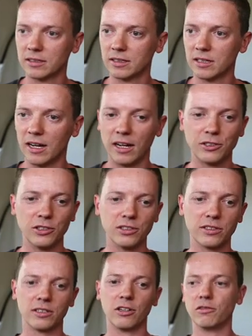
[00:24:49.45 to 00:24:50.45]
arches
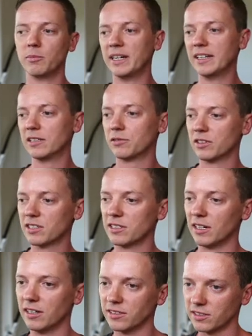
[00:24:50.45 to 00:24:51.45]
of many different
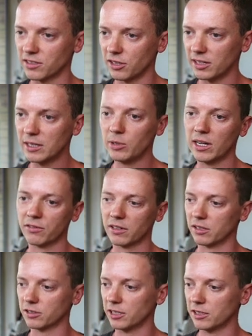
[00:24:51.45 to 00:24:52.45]
styles. And so here we have Kang
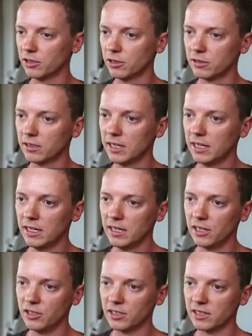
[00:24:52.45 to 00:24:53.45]
Chae-yeong,
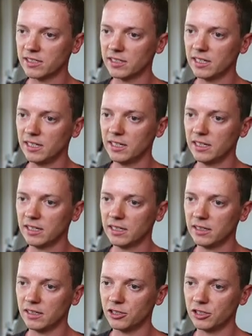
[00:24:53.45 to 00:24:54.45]
and you can see
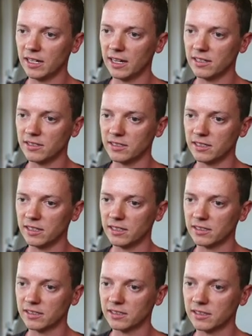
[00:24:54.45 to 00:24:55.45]
that she has
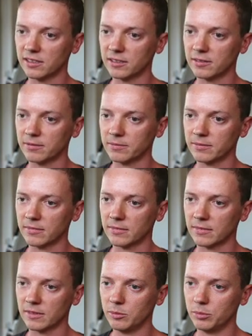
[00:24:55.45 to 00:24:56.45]
this
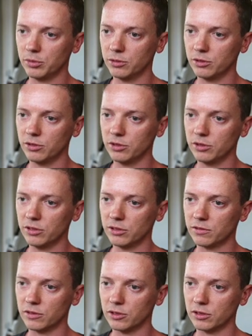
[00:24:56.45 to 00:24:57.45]

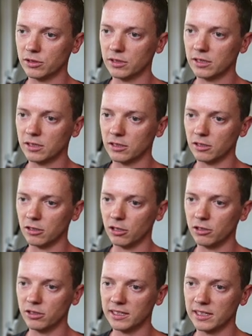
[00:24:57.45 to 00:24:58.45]
beautiful
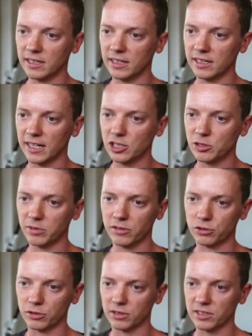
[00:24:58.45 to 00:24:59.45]
loading, engagement of the
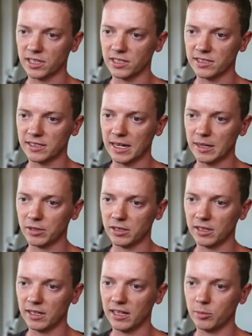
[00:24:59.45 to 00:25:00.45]
drawing side scapula,
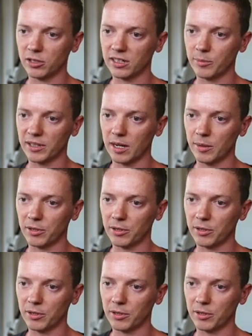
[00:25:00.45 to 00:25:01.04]
elbow coming up and